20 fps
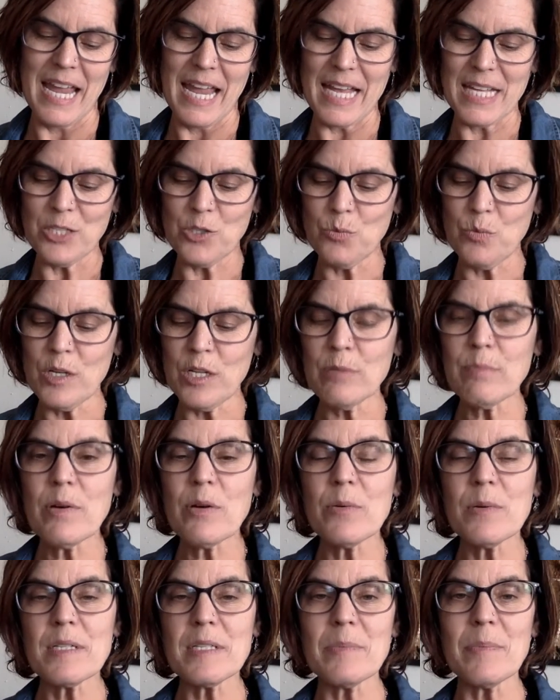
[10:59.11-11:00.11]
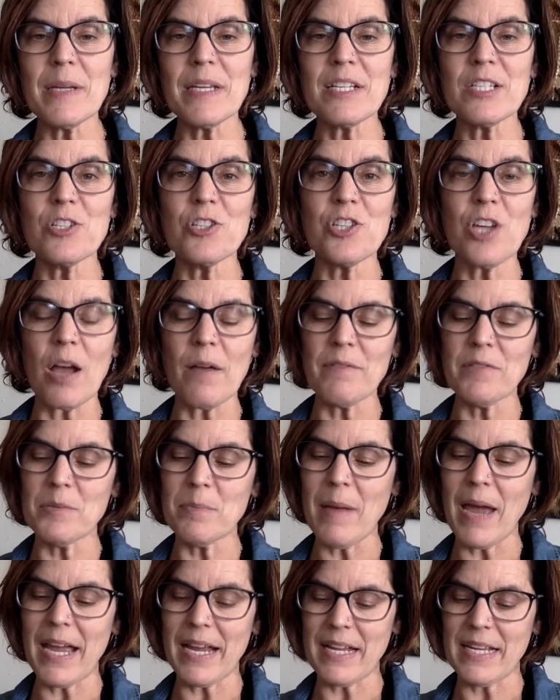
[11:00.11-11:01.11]
As Wilbur was being shoved
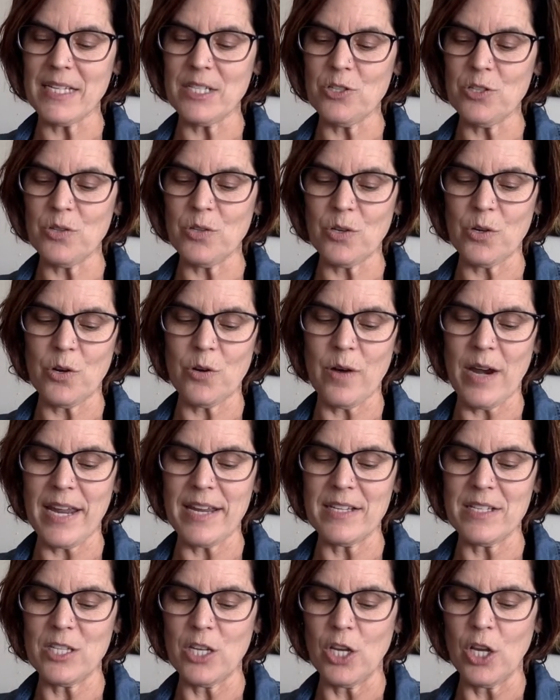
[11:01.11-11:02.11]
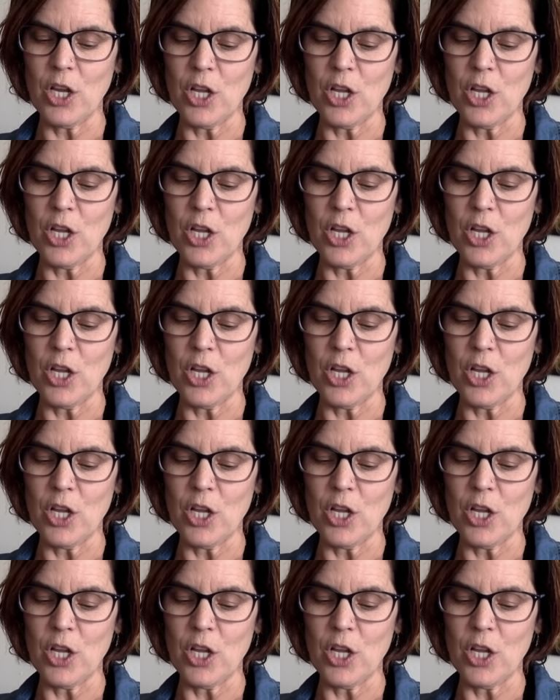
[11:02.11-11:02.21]
back into the crate,